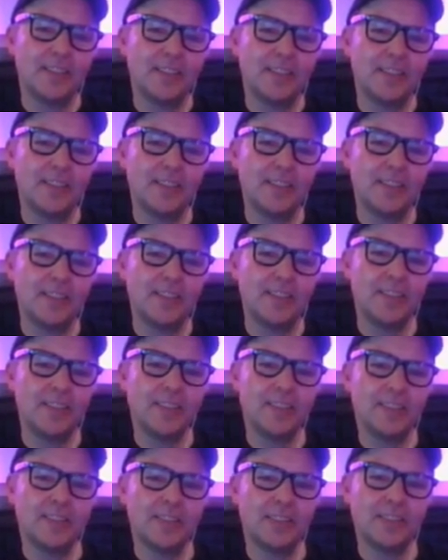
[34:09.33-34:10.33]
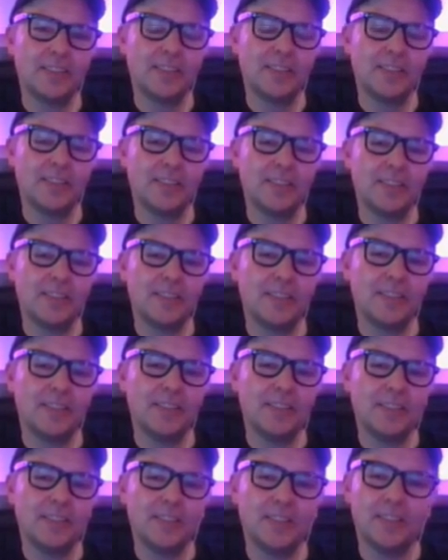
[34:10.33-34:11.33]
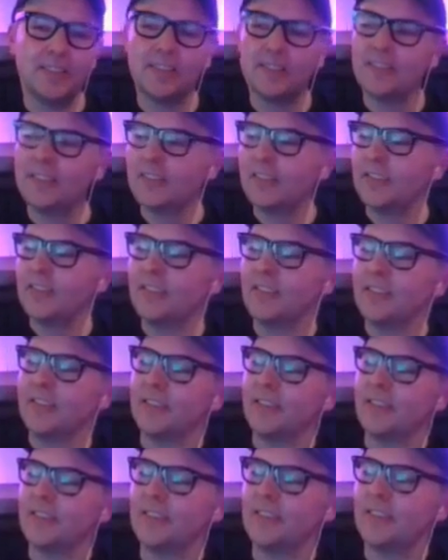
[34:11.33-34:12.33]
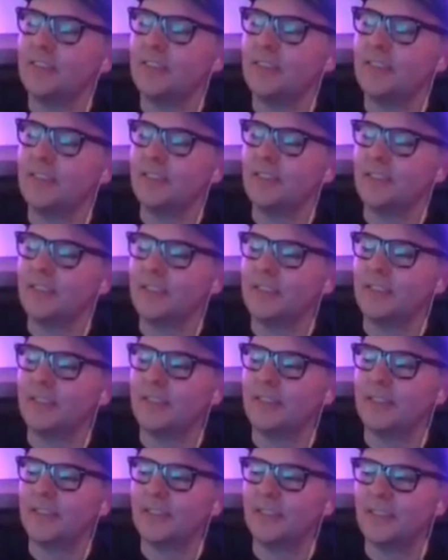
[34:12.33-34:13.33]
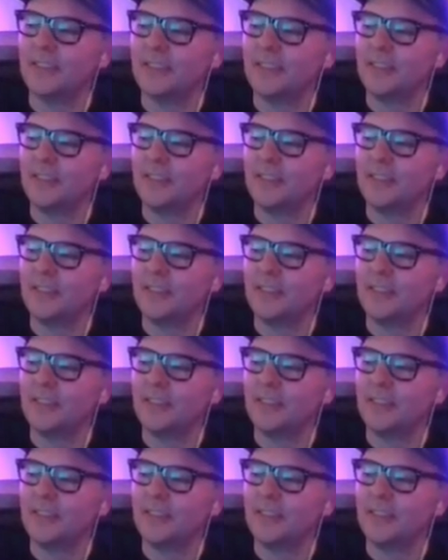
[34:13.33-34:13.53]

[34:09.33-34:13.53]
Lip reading: This person isn't speaking.